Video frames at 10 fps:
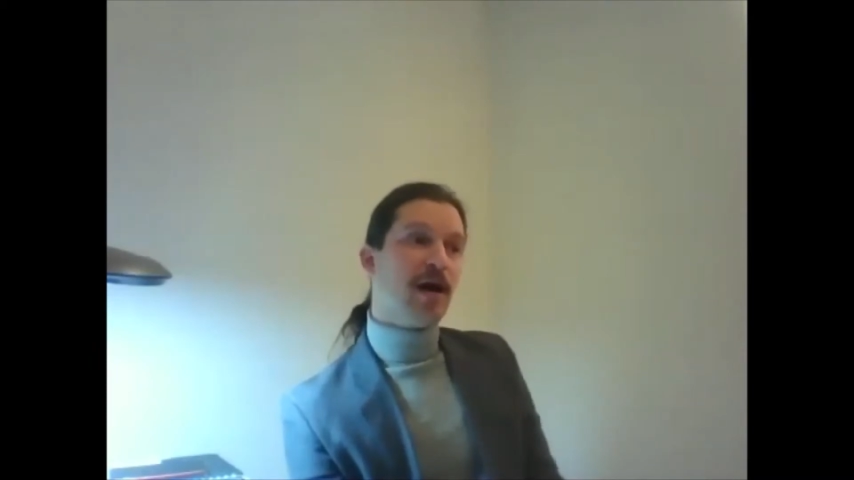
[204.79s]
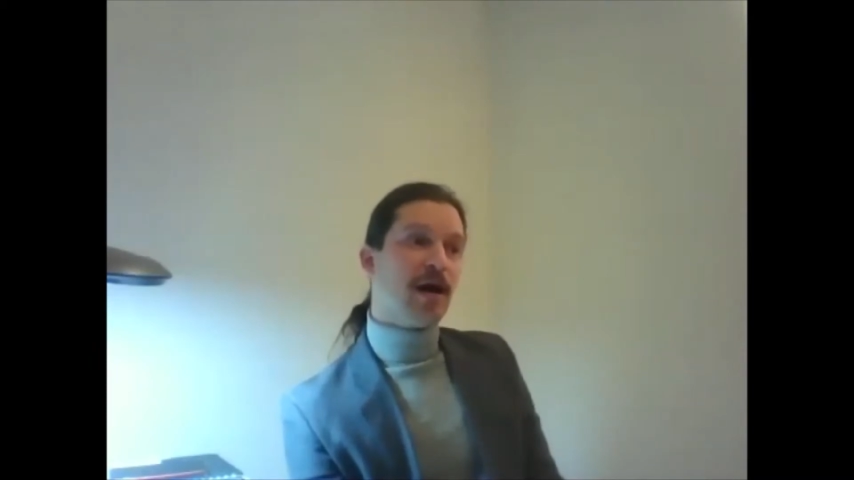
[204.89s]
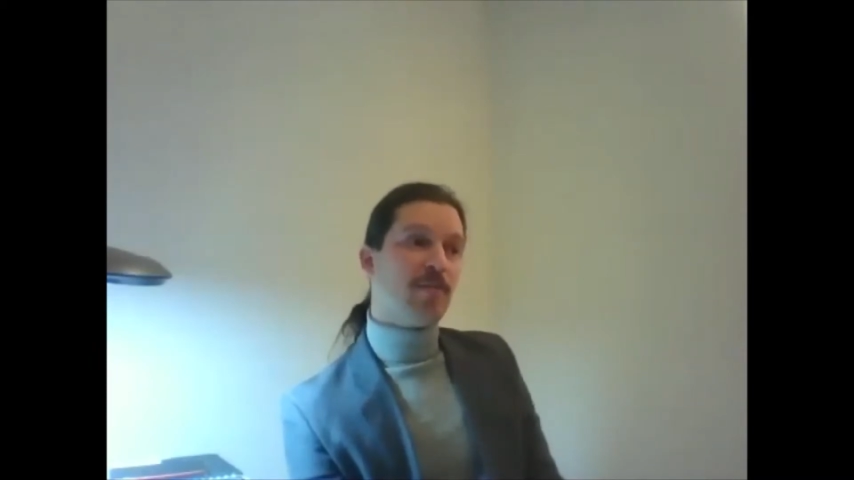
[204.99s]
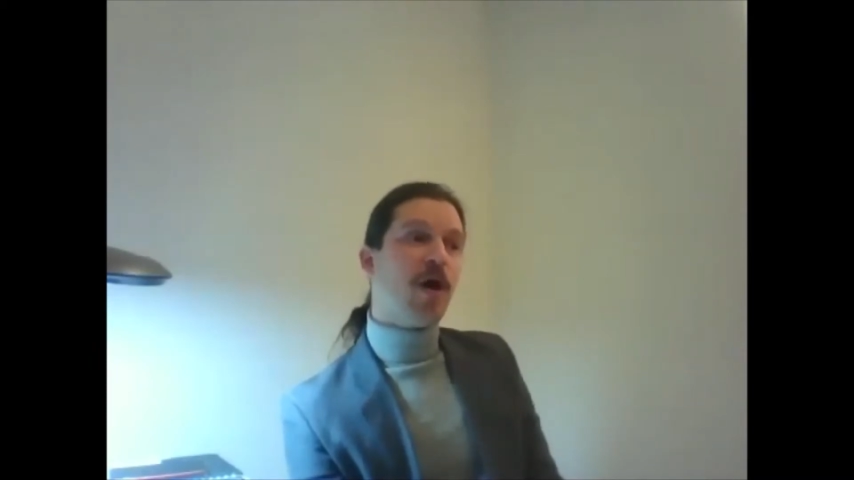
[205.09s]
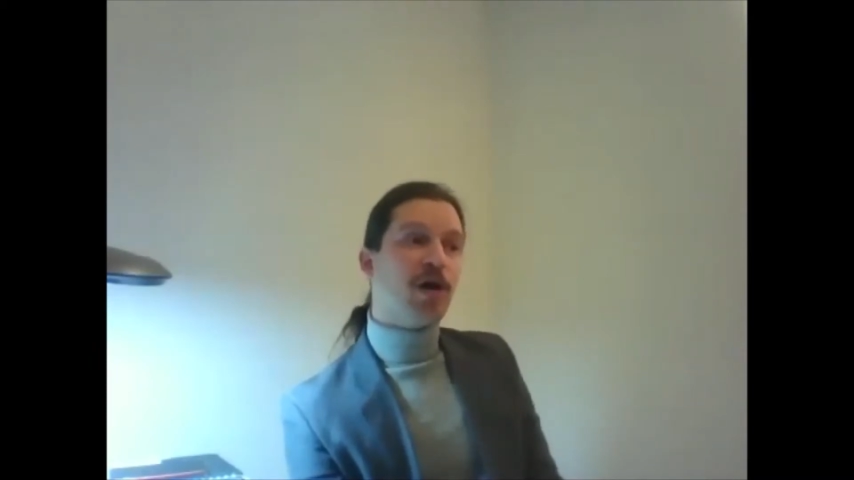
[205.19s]

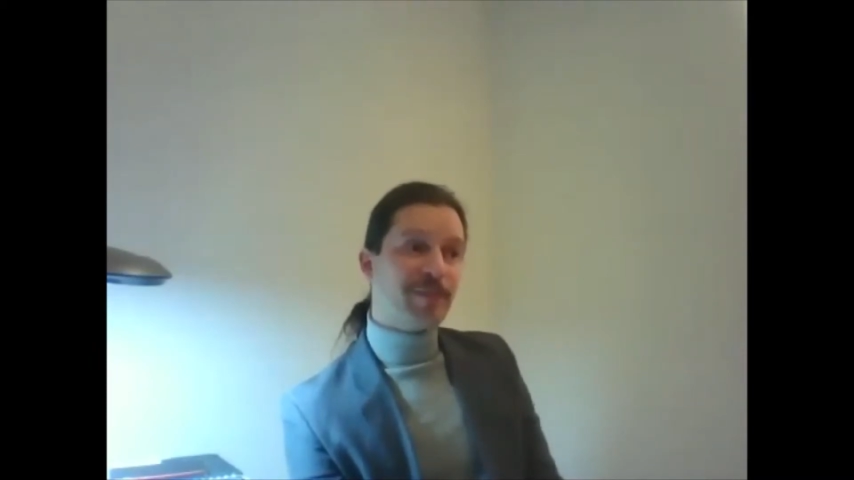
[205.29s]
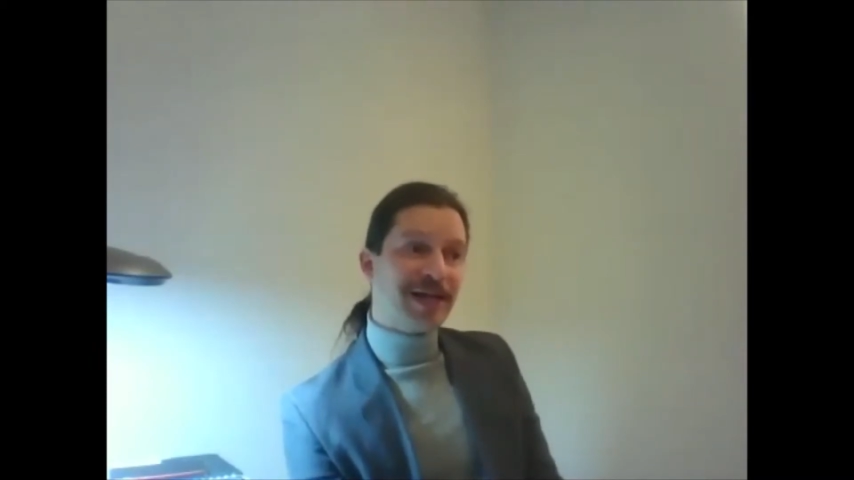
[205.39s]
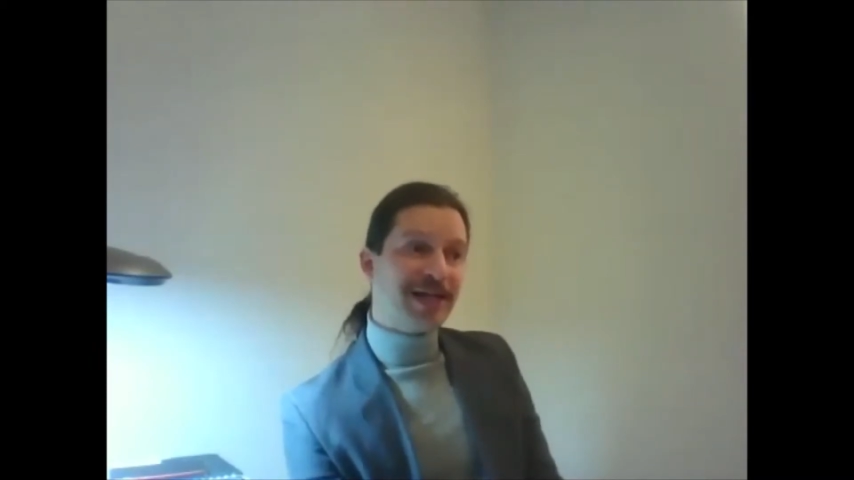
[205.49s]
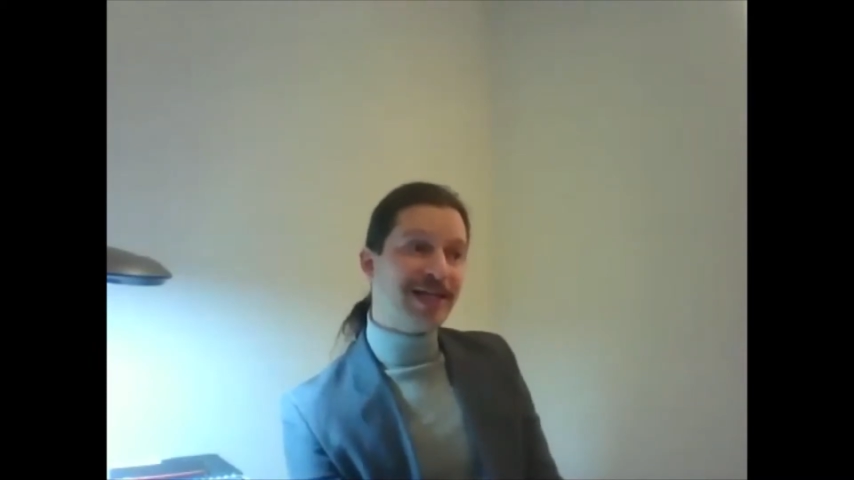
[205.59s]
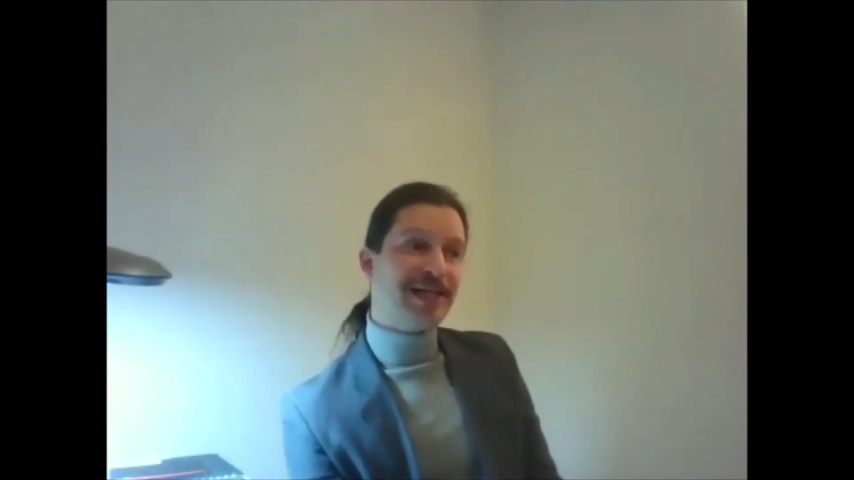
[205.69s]

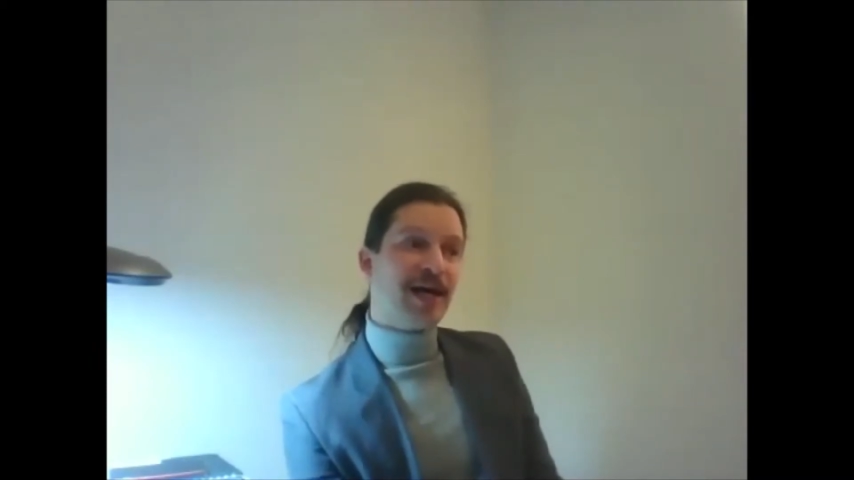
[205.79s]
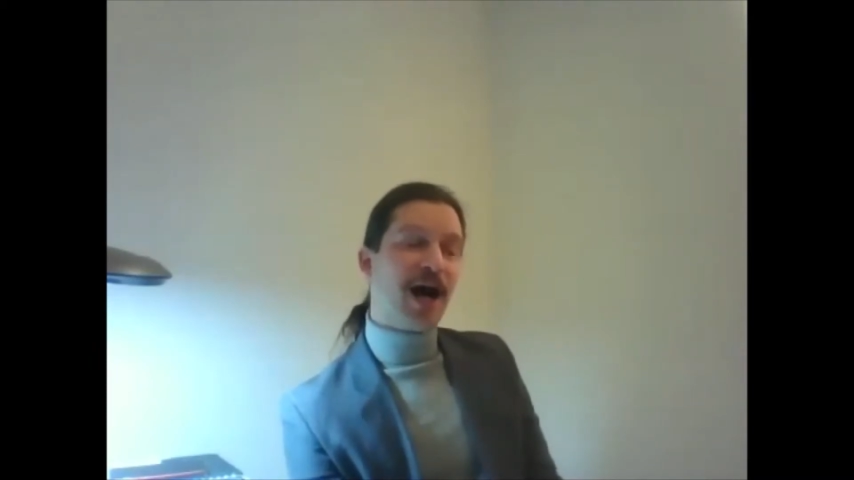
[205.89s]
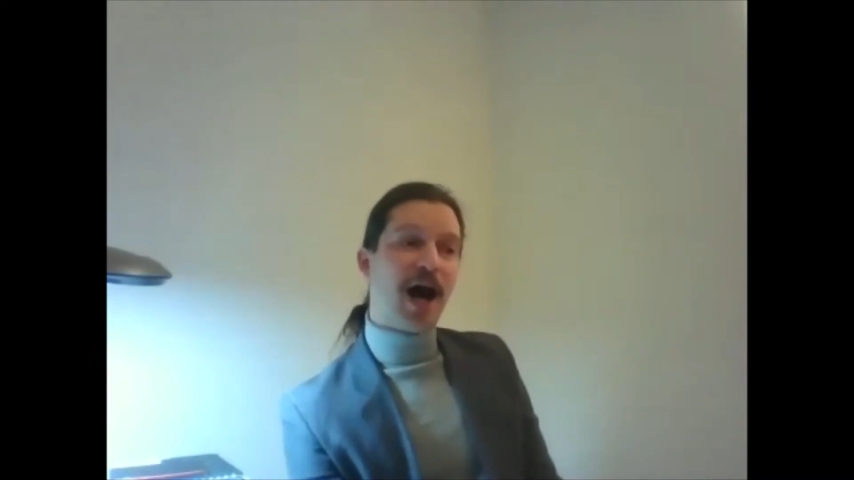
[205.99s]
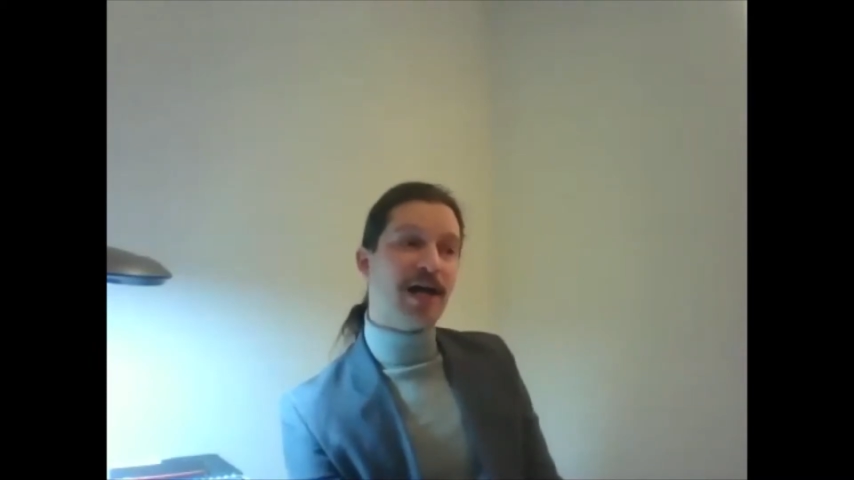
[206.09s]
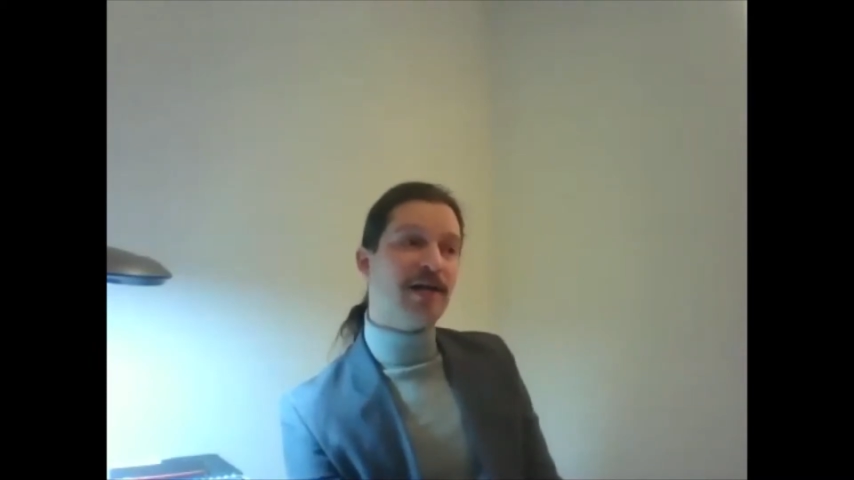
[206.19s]
Armenian
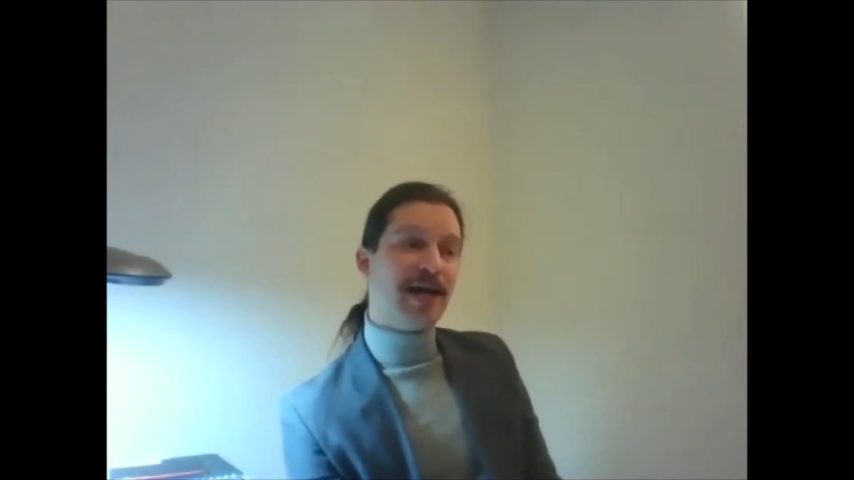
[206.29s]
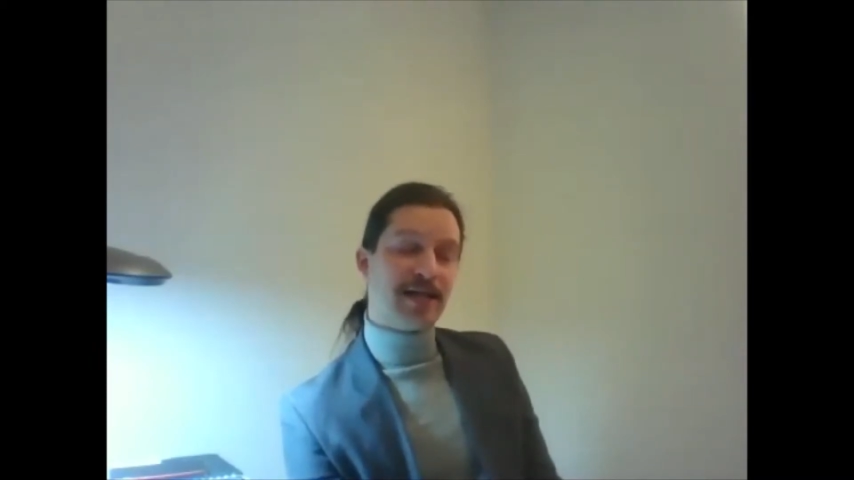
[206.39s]
higher